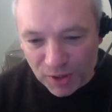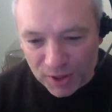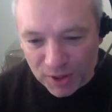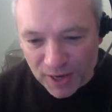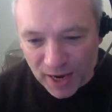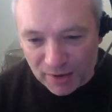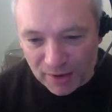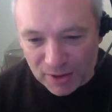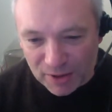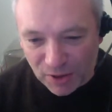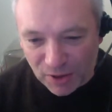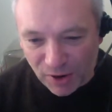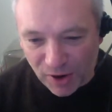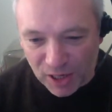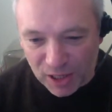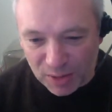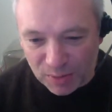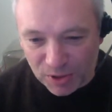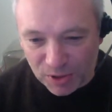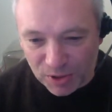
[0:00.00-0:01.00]

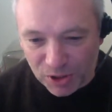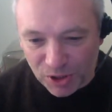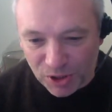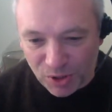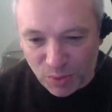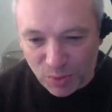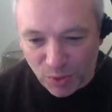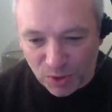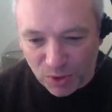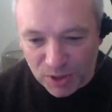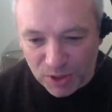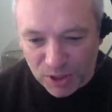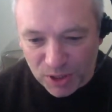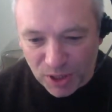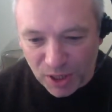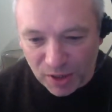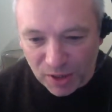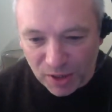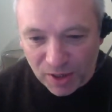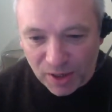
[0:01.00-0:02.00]
downsides because you don't want
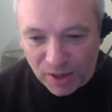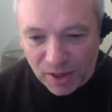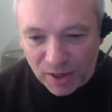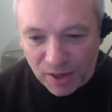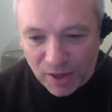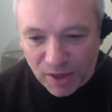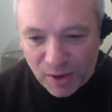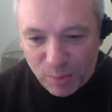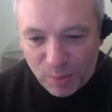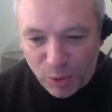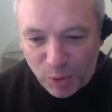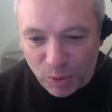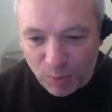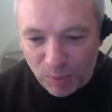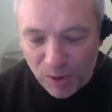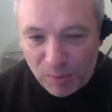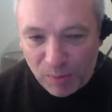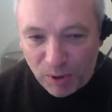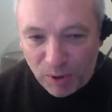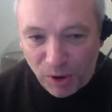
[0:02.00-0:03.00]
to put
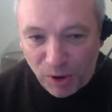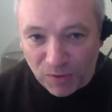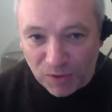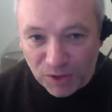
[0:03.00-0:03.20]
people off.